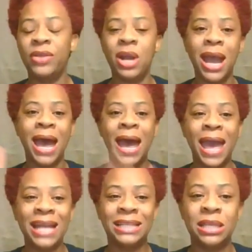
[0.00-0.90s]
I
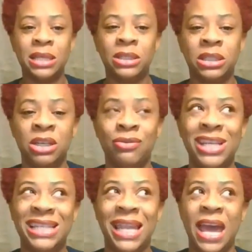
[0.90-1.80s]
had did this
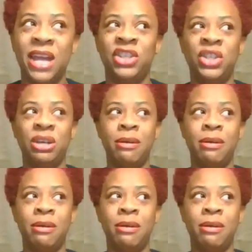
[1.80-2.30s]
series last year,